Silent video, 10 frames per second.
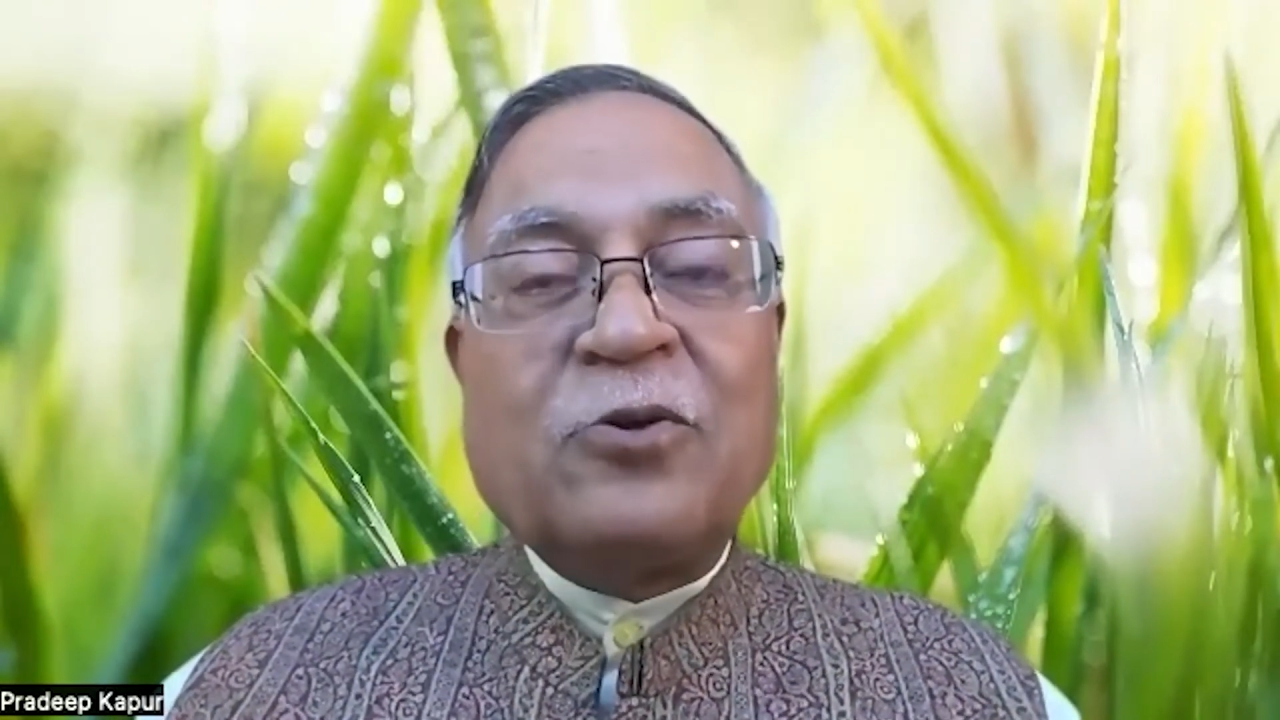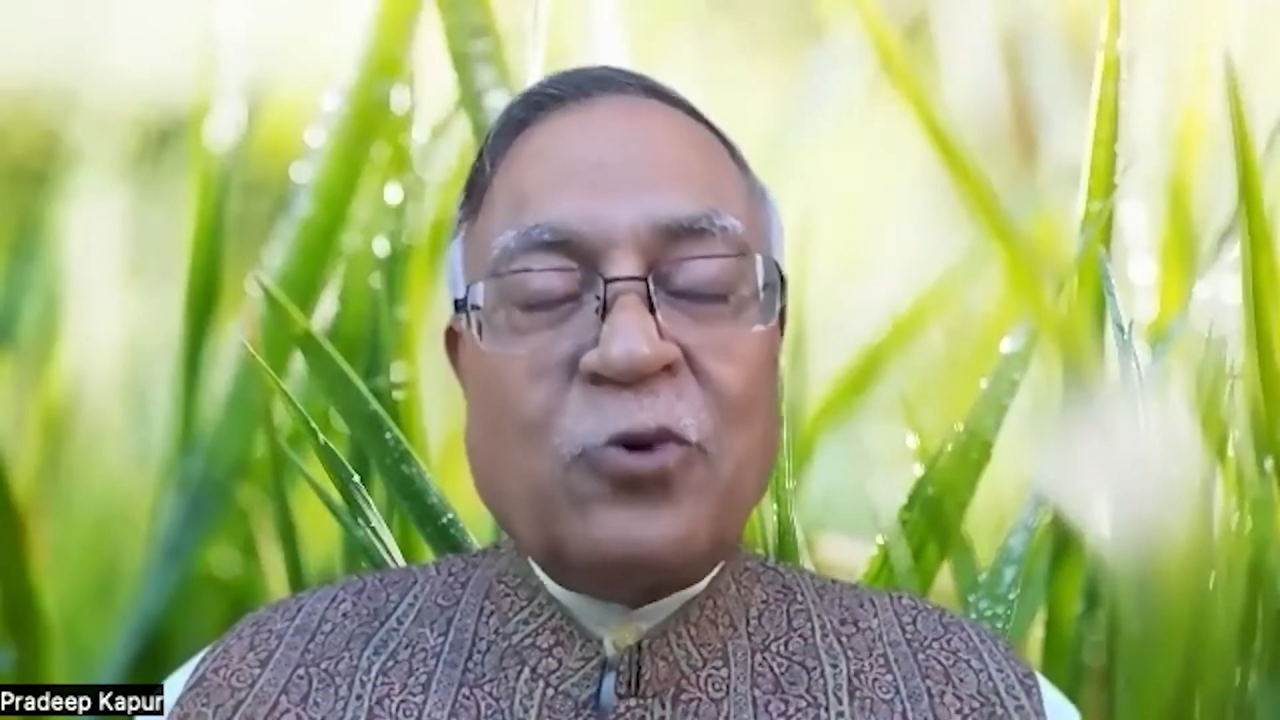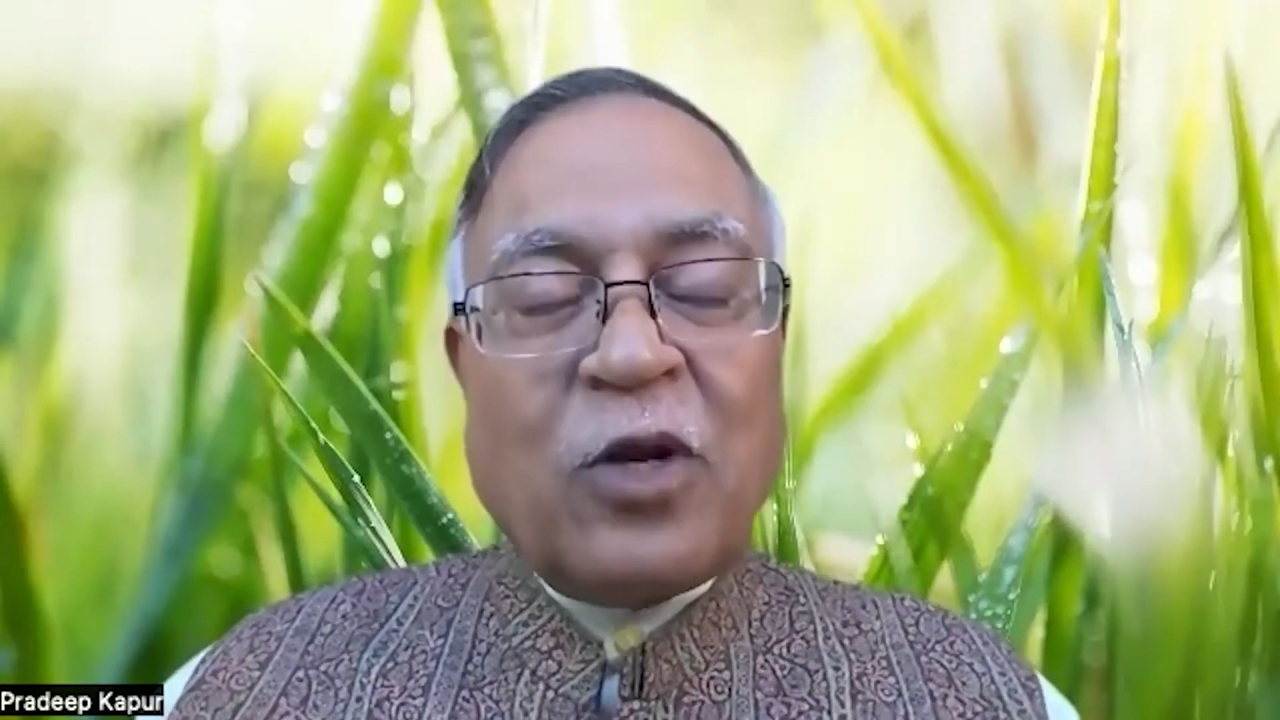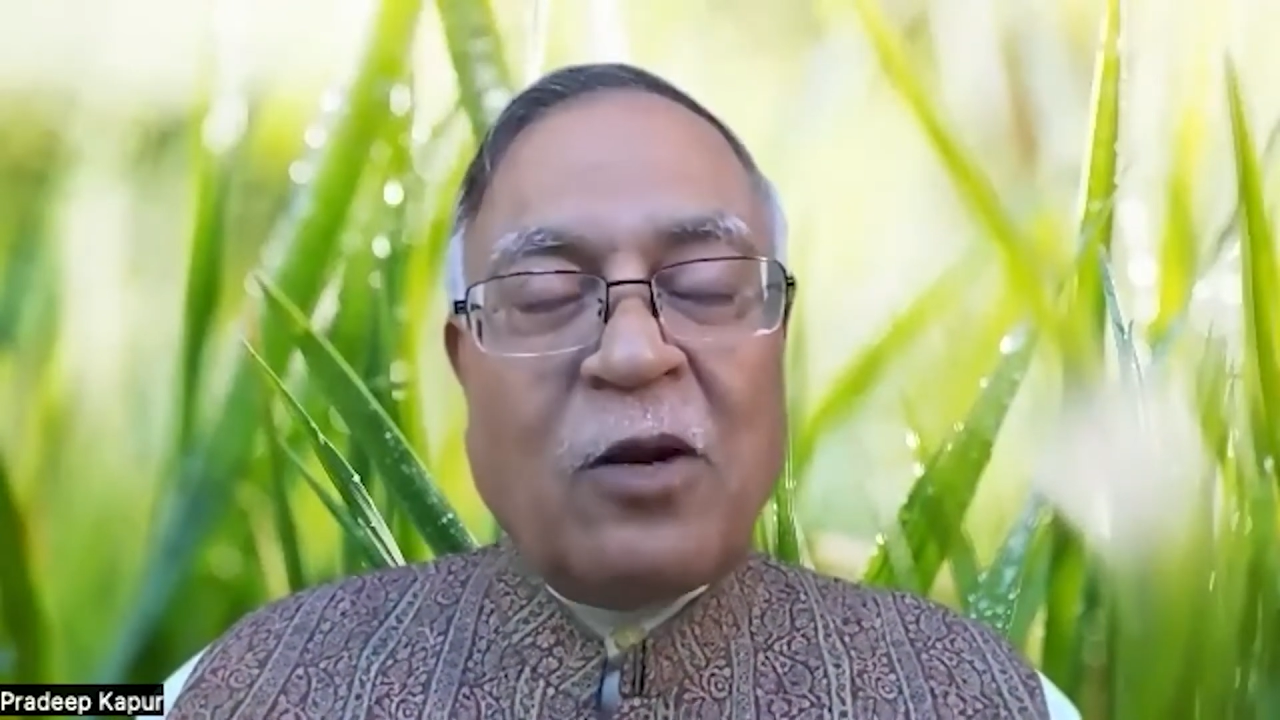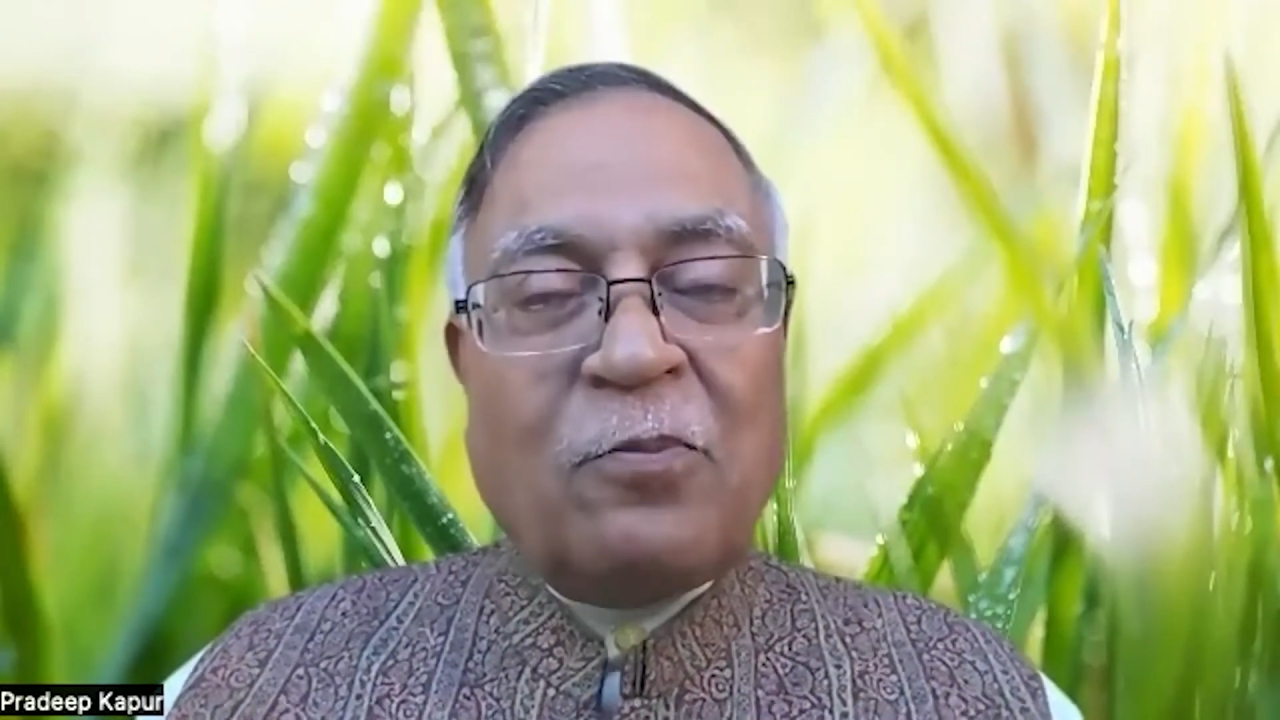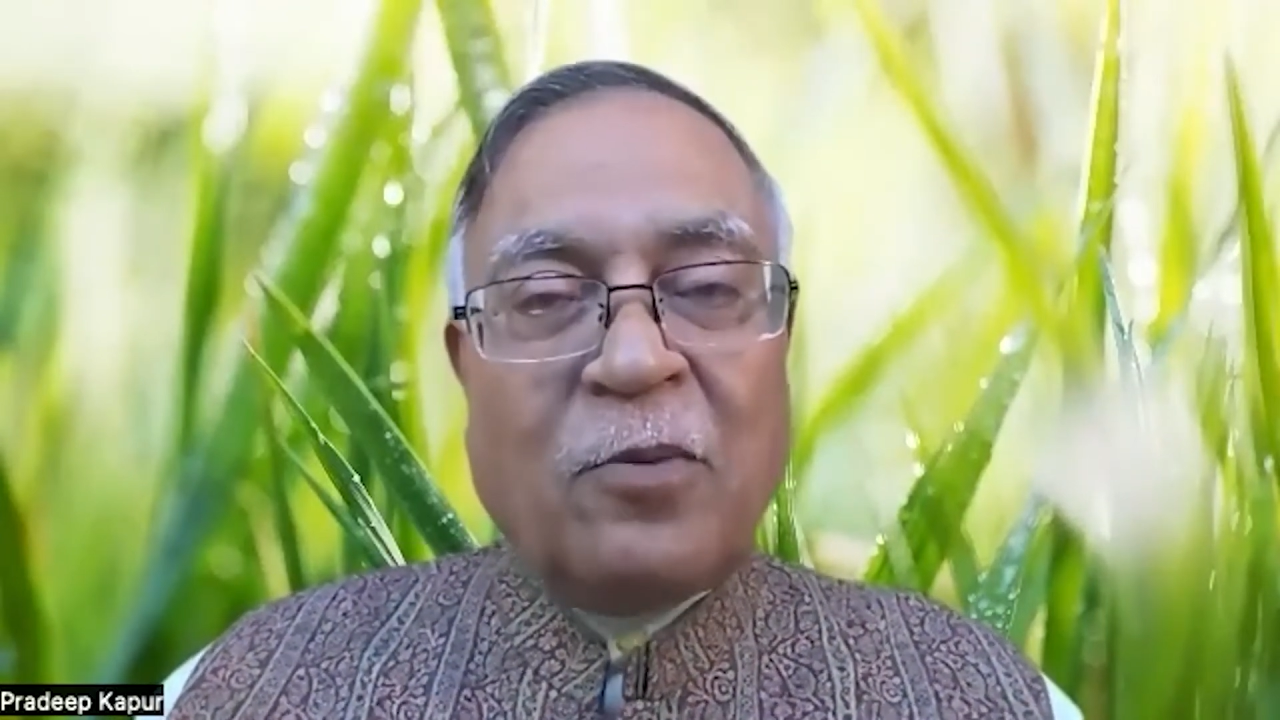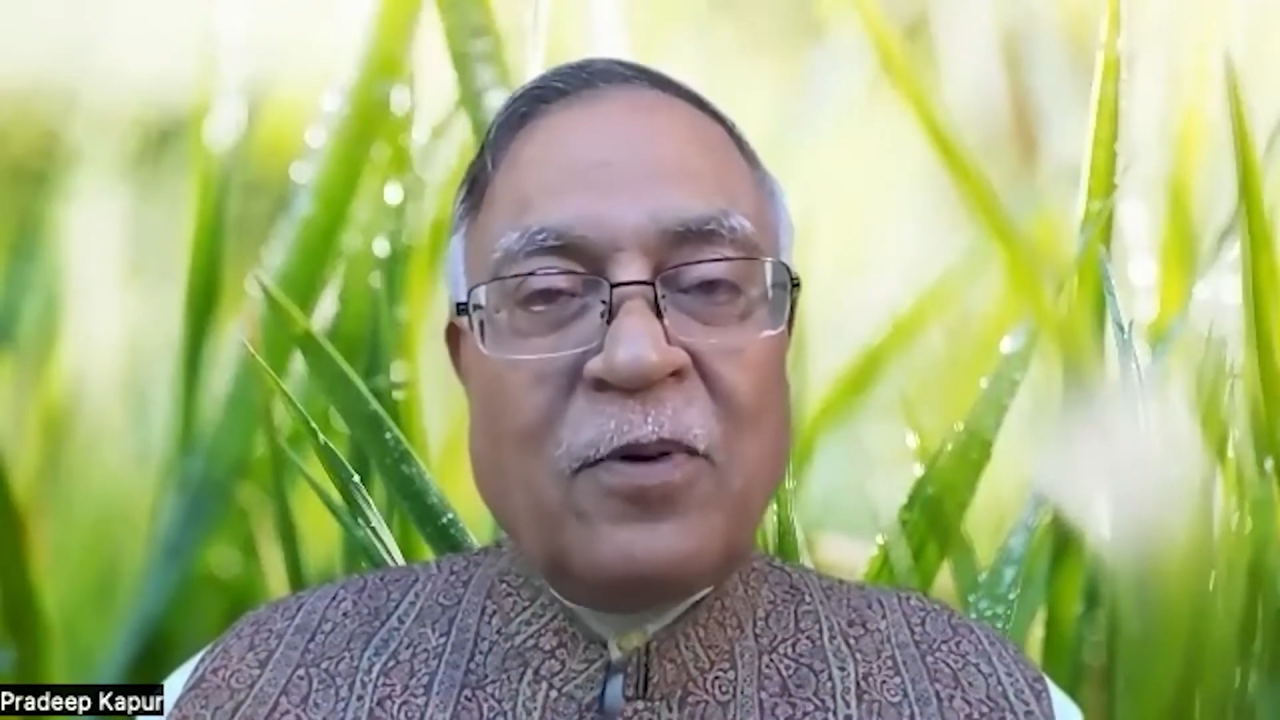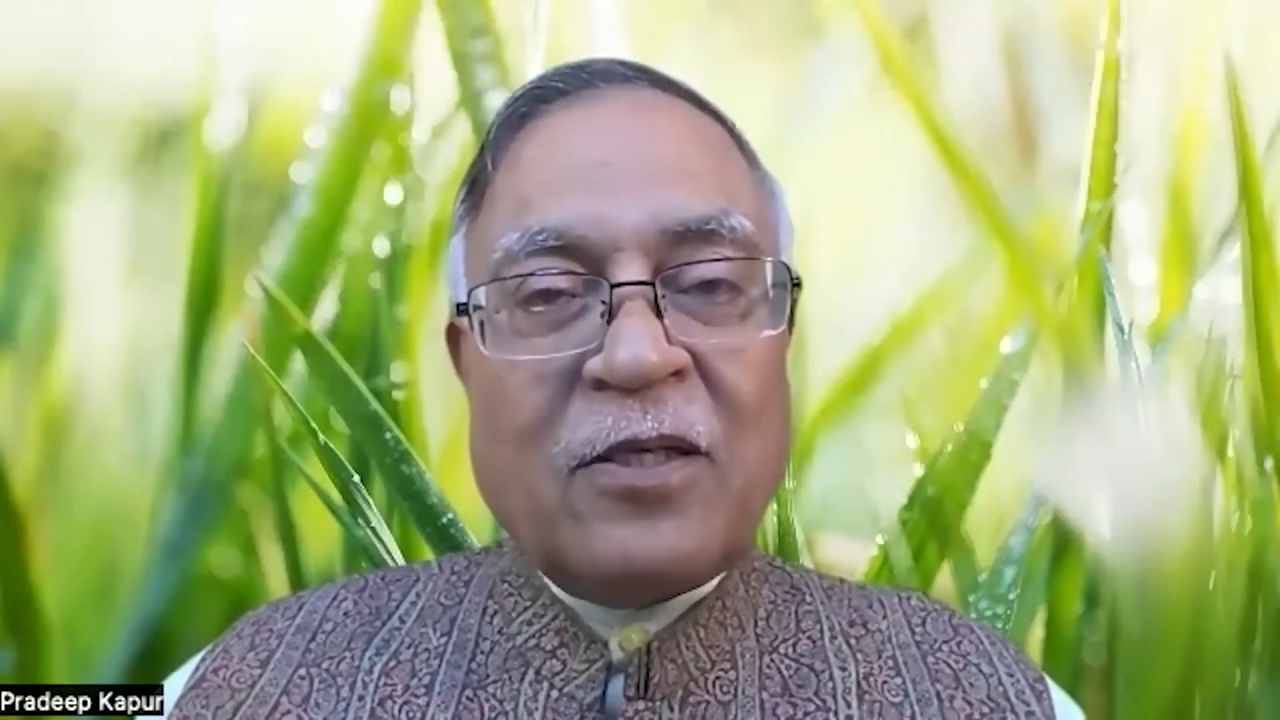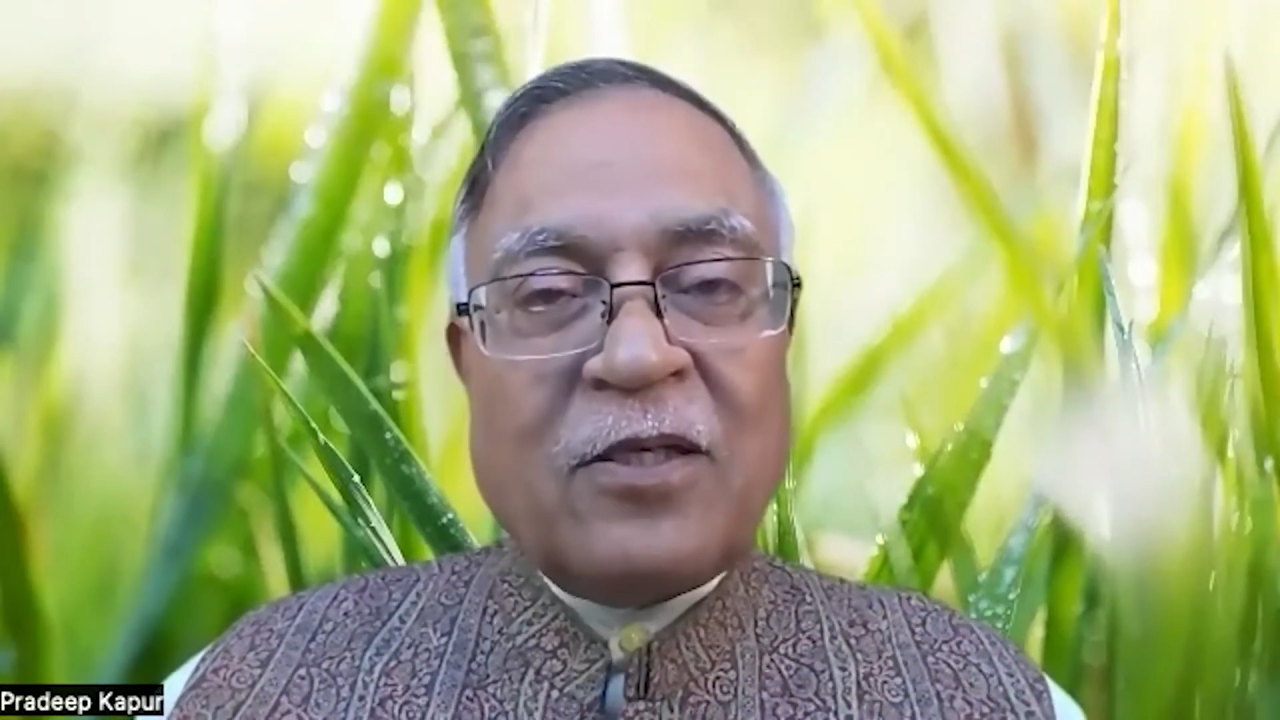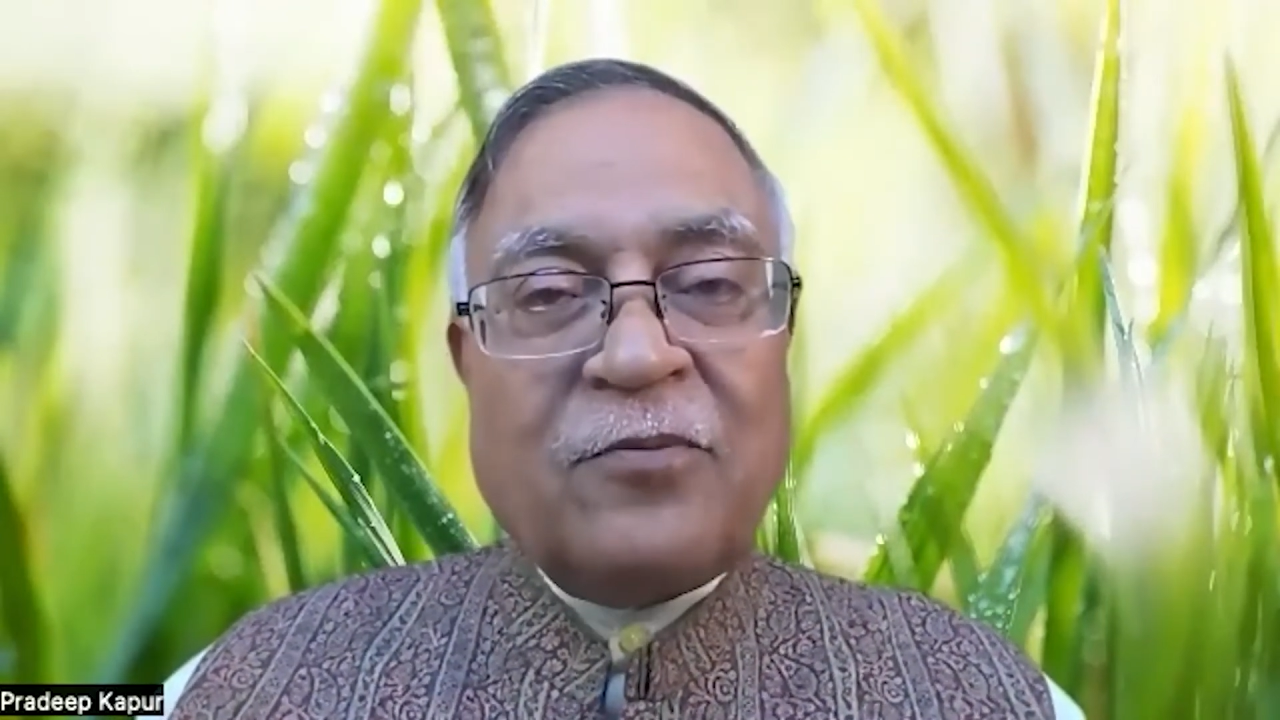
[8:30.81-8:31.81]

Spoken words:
rural population,